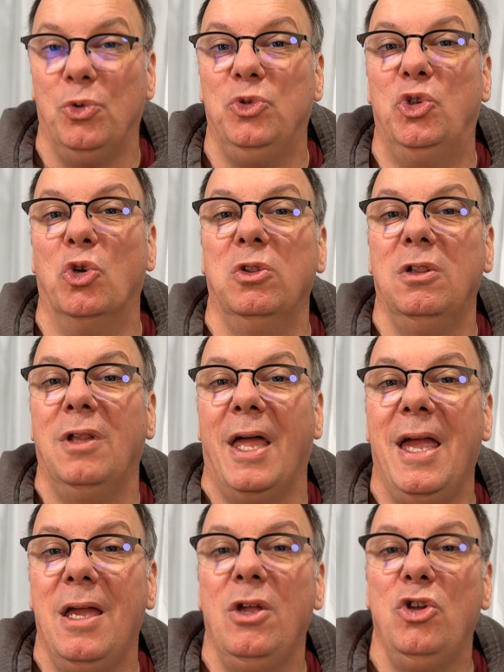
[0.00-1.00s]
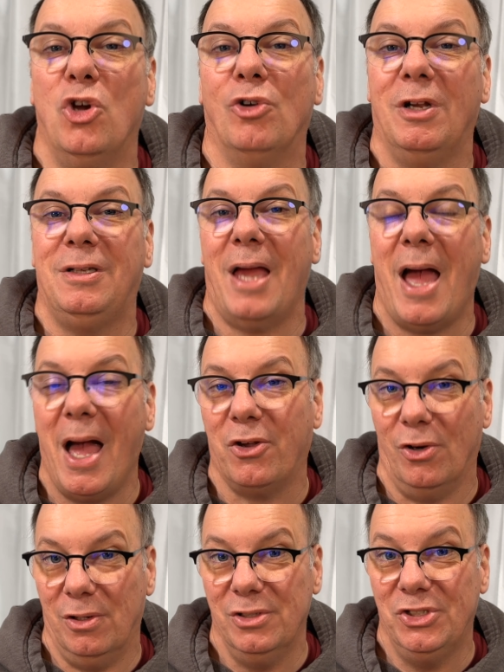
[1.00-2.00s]
delay your
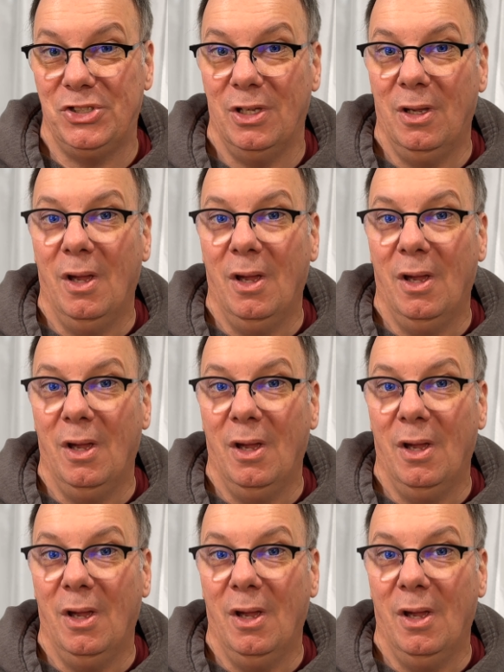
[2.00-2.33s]
attackers